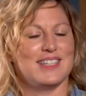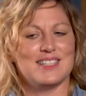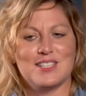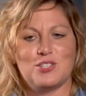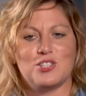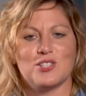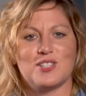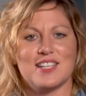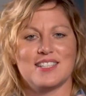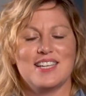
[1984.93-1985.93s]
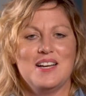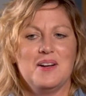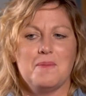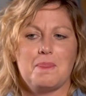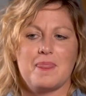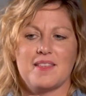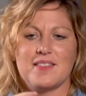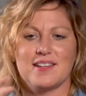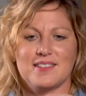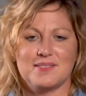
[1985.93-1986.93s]
It's just that
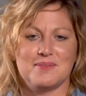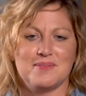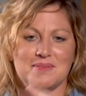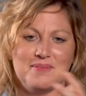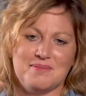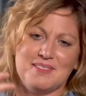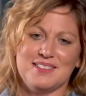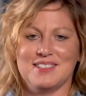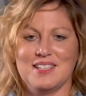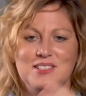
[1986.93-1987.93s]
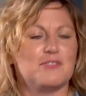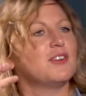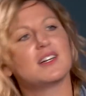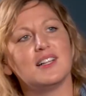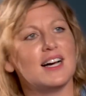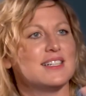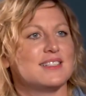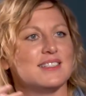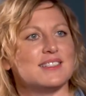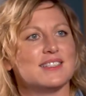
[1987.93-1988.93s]
the different
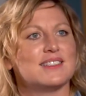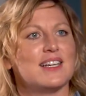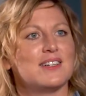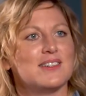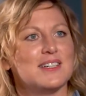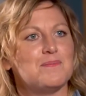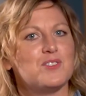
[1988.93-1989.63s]
classes, et cetera.